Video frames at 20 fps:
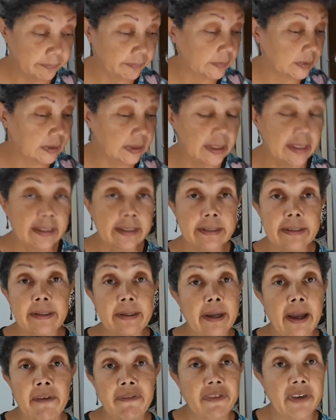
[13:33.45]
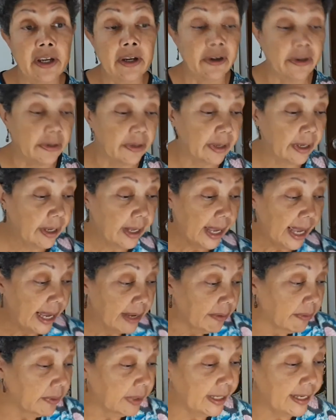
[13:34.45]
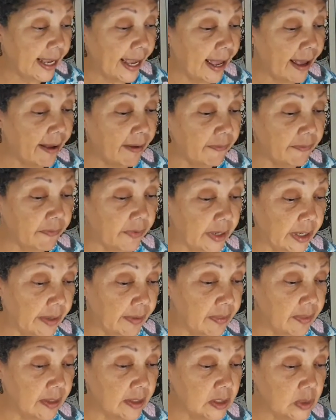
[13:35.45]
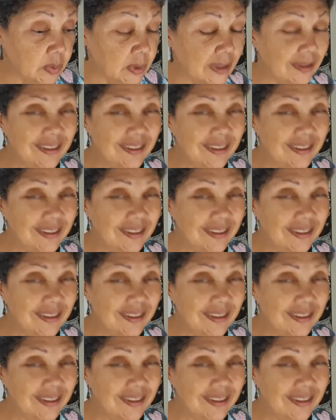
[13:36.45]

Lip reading: because I figured I only have this one.